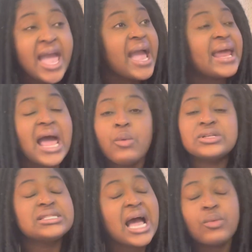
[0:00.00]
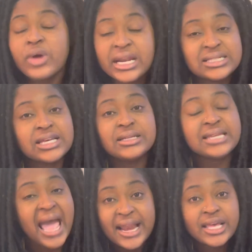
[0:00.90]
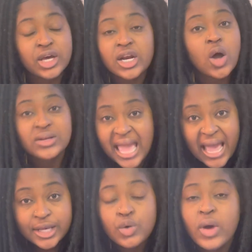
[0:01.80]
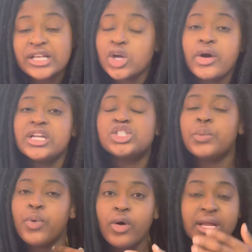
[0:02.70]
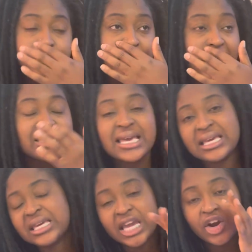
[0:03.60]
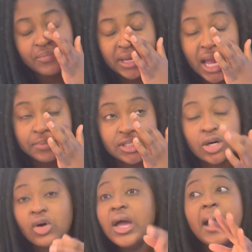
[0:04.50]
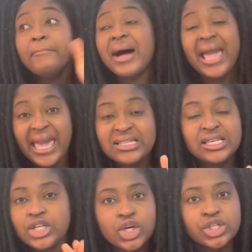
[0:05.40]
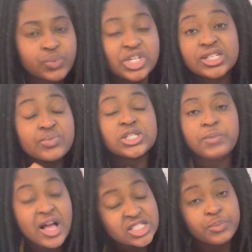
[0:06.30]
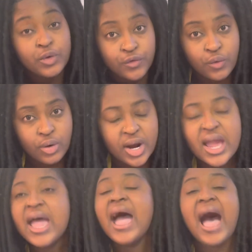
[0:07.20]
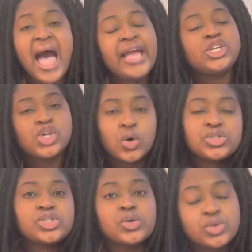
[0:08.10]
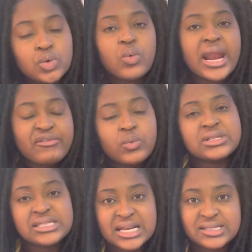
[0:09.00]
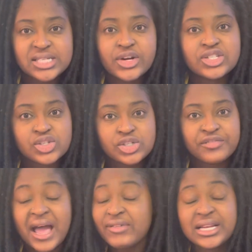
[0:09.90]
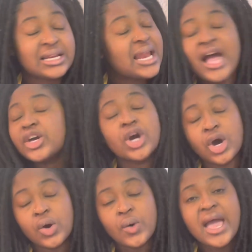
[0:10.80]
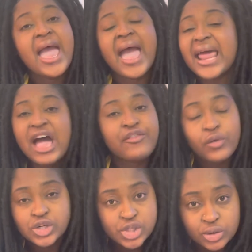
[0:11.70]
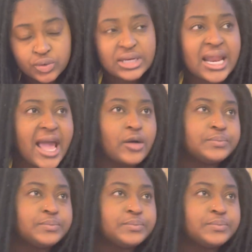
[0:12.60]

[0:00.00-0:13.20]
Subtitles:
And I was not running to daddy, good old daddy, who has already supported me and taken care of me up till my 18 years, which he's responsible for. I chose to do whatever was necessary to survive. I did not go and have 4 children. Now,